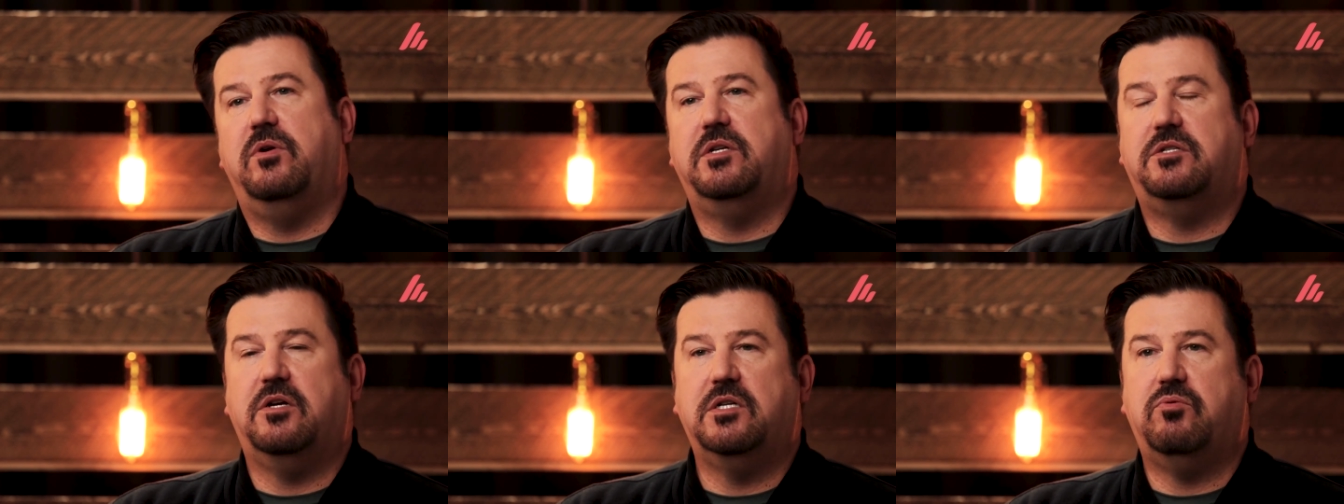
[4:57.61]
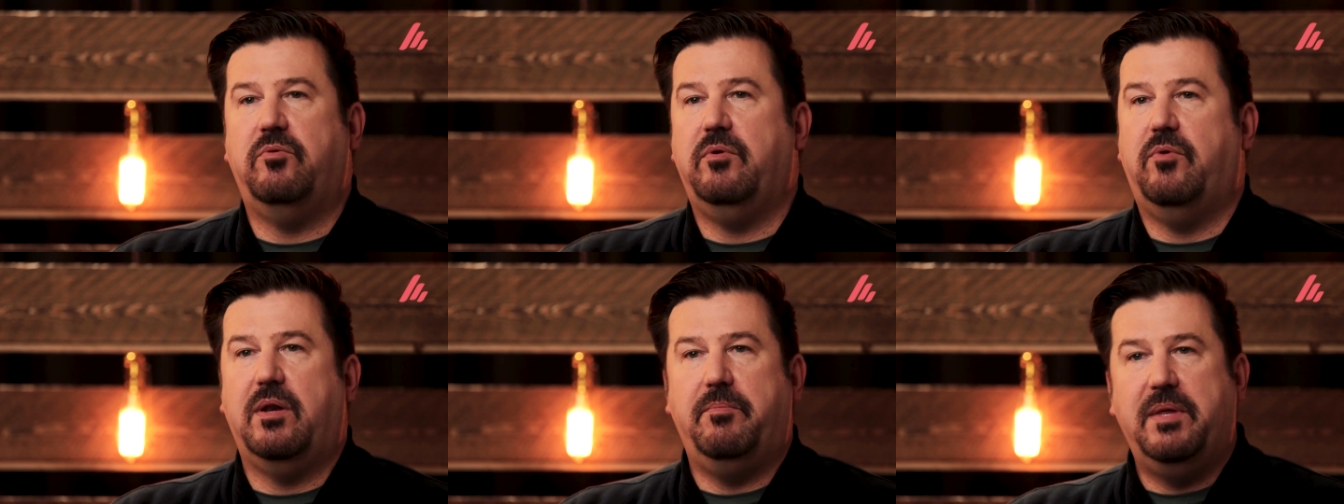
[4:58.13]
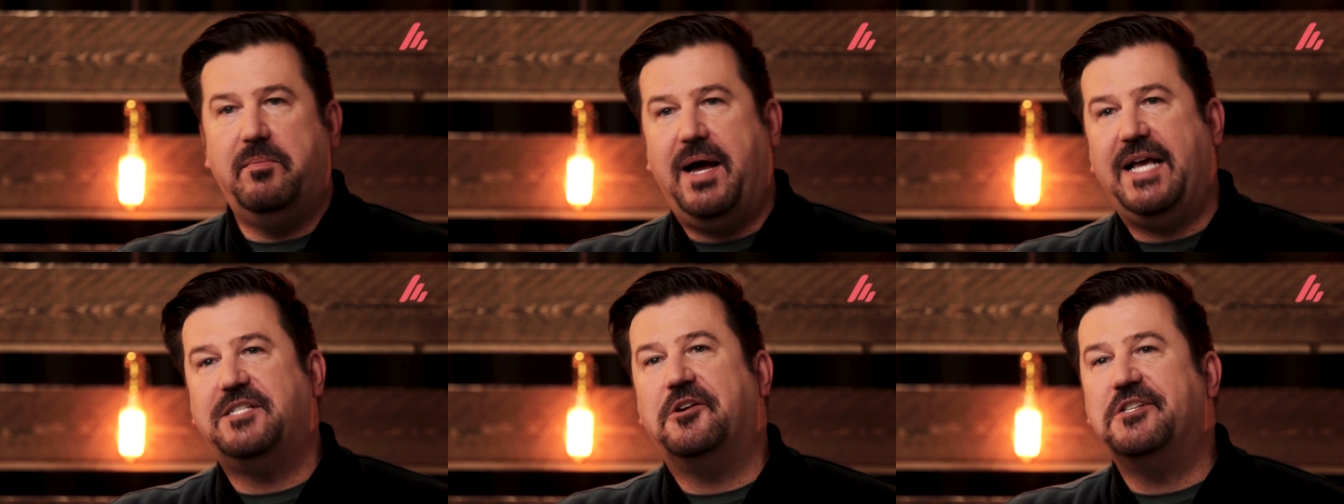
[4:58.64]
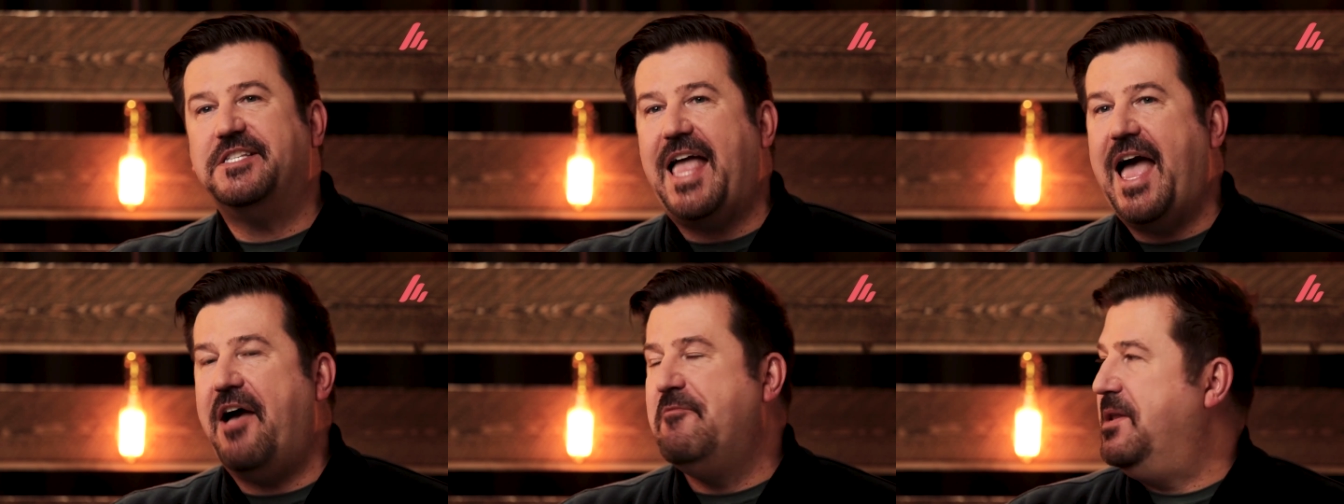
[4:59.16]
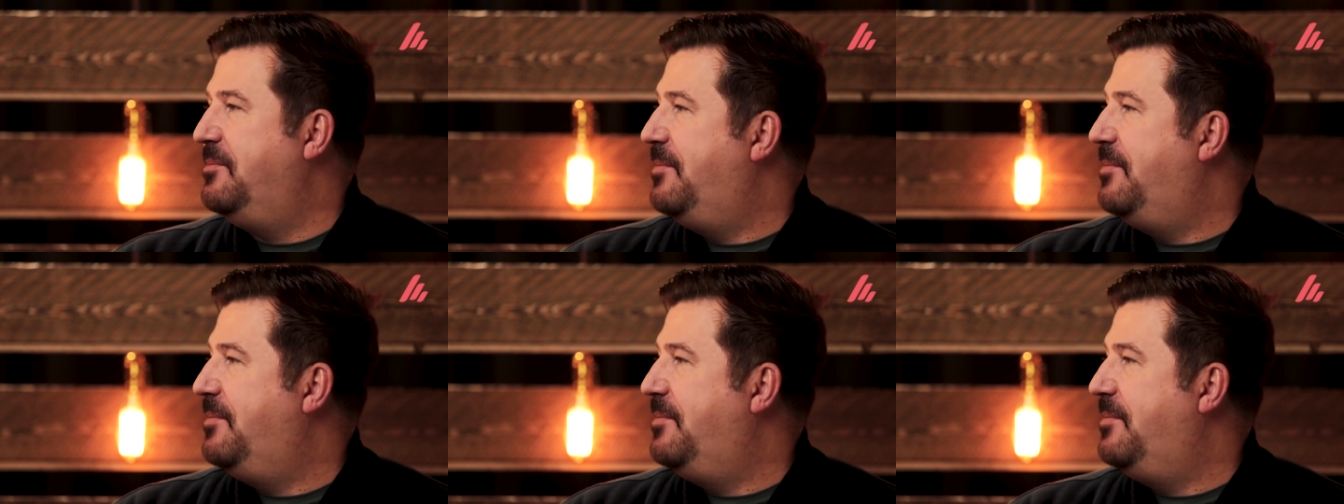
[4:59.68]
We're a church where we want to minimize our staff,